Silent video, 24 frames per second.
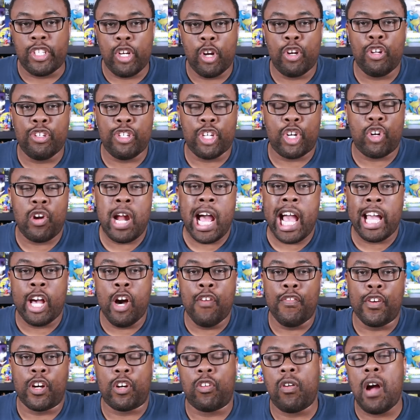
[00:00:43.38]
the turtles are crying
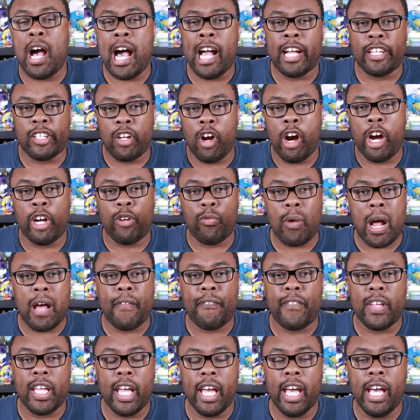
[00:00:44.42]
over Krognard,
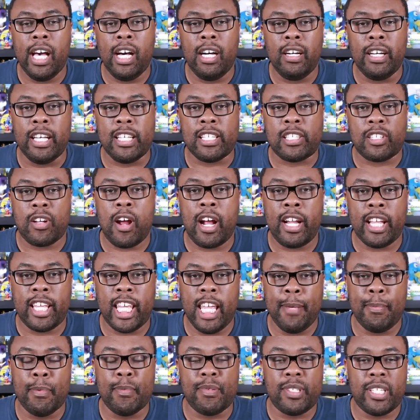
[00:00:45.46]
Raphael is trying to
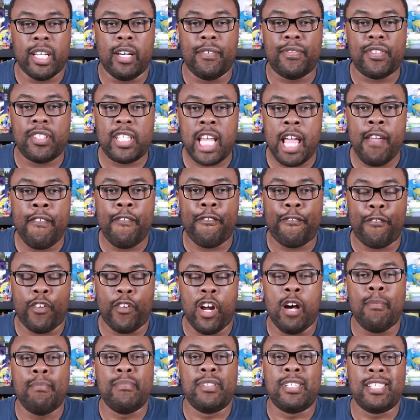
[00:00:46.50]
keep himself safe
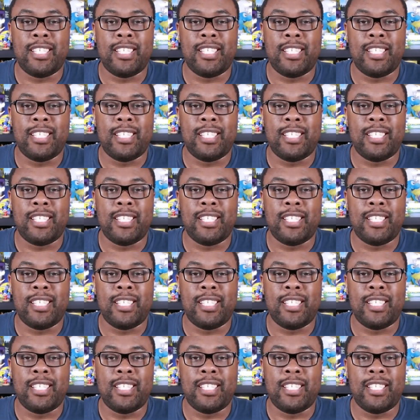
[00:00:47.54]
from